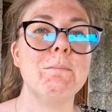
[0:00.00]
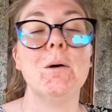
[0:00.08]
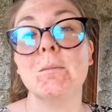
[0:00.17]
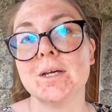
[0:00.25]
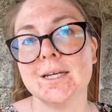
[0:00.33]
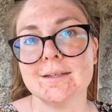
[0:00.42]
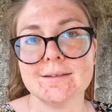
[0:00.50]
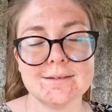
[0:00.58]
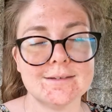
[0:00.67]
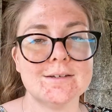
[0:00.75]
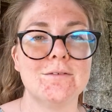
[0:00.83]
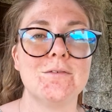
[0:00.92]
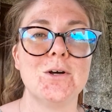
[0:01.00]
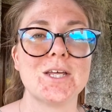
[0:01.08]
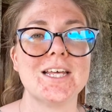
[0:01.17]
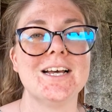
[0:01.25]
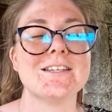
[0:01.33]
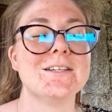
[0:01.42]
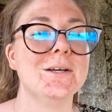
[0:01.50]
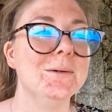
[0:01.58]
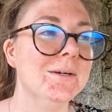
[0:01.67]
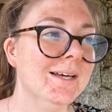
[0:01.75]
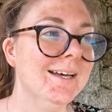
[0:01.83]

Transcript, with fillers: pumpkins stuff like that so